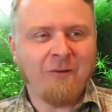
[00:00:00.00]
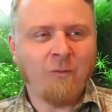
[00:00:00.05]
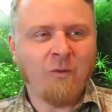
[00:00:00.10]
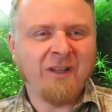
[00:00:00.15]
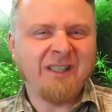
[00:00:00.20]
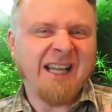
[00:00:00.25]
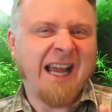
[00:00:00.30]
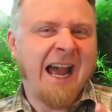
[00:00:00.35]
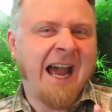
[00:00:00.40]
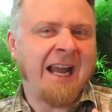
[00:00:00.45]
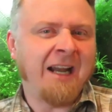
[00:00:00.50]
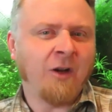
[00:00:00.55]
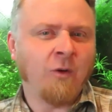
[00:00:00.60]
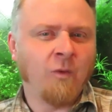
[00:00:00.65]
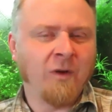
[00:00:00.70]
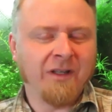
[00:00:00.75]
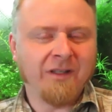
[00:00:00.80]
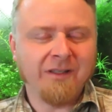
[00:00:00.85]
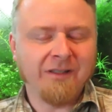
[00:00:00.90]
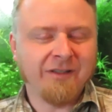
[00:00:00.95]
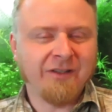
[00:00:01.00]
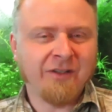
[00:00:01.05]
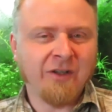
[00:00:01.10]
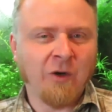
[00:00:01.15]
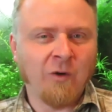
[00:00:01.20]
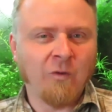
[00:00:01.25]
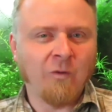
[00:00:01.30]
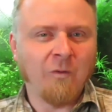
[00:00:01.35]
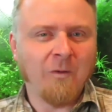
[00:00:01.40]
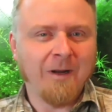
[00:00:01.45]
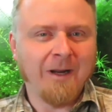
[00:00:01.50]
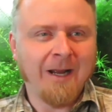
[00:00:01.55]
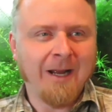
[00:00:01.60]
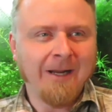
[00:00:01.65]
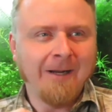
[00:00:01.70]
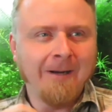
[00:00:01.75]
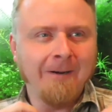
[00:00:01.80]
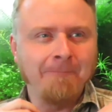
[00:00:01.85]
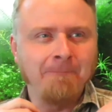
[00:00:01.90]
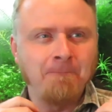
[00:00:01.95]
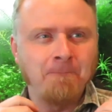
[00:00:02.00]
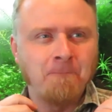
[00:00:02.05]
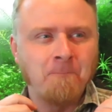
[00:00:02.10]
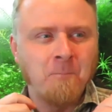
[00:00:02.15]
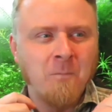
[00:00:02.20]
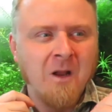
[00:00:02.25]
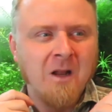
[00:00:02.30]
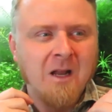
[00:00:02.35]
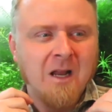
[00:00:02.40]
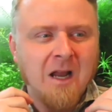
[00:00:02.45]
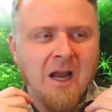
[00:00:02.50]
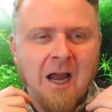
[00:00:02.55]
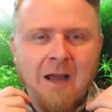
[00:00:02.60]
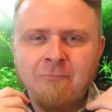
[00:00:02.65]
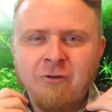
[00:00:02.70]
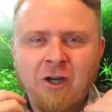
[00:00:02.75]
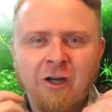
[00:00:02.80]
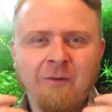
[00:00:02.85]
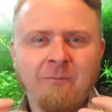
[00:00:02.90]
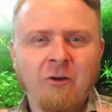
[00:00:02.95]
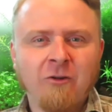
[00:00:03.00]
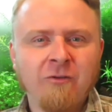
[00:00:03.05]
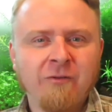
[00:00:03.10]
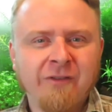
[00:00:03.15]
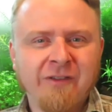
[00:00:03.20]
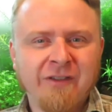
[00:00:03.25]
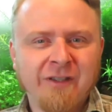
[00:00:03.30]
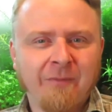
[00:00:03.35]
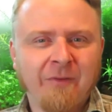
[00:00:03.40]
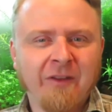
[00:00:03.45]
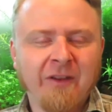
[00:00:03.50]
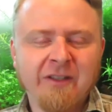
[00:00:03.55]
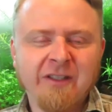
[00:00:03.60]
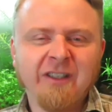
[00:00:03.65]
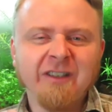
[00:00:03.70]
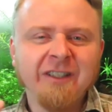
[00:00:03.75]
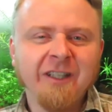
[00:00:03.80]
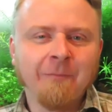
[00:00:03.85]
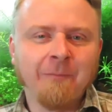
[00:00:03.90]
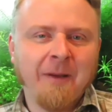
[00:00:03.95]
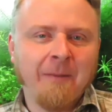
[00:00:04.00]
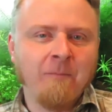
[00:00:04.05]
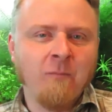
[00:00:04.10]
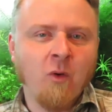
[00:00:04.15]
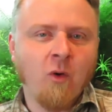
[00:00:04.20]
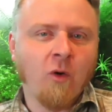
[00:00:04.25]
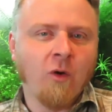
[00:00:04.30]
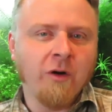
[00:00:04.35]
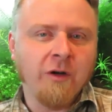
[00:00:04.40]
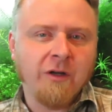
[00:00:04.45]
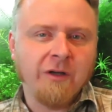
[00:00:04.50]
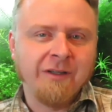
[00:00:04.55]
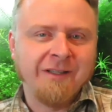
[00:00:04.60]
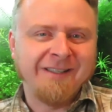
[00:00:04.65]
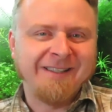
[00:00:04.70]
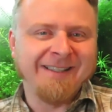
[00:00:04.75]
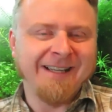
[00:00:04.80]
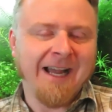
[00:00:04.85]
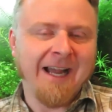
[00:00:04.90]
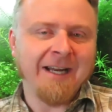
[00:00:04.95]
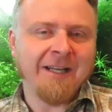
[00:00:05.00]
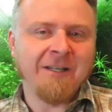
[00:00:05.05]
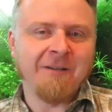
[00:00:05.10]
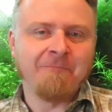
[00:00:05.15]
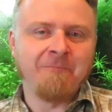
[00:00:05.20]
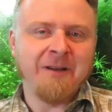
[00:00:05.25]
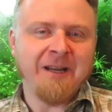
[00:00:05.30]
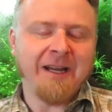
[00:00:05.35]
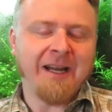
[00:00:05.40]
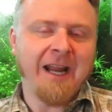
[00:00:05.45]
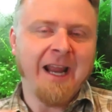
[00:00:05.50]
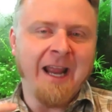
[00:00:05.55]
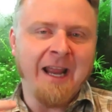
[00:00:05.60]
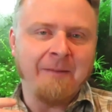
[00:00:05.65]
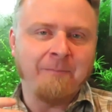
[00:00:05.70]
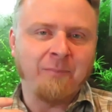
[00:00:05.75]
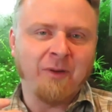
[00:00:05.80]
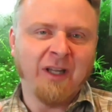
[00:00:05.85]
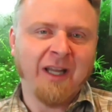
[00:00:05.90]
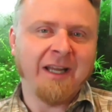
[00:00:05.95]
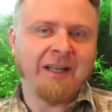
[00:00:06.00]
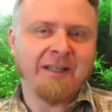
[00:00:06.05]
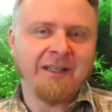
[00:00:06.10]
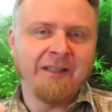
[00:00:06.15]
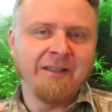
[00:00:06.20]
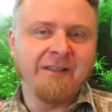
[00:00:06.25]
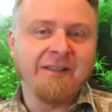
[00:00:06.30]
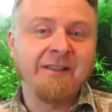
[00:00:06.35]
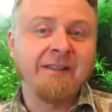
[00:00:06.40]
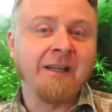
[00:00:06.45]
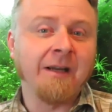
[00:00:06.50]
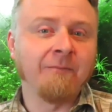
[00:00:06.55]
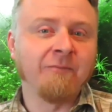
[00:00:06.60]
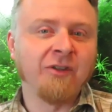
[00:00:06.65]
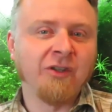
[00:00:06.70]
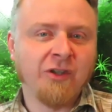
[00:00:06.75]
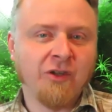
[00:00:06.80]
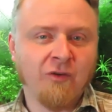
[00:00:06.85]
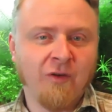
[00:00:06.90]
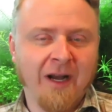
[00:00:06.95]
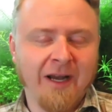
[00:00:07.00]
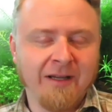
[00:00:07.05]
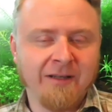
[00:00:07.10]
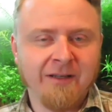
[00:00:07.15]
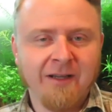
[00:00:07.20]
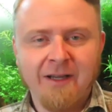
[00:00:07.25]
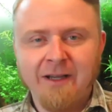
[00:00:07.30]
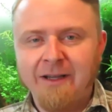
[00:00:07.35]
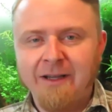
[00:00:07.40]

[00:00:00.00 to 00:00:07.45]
what's adequate. So I'm talking about using something that's a little bit more designed to be a planted substrate,